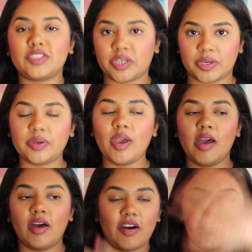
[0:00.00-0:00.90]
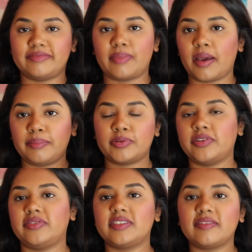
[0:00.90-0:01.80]
2 of my
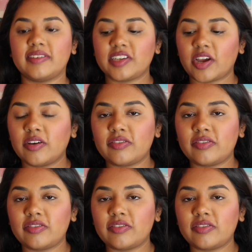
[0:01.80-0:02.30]
previous video.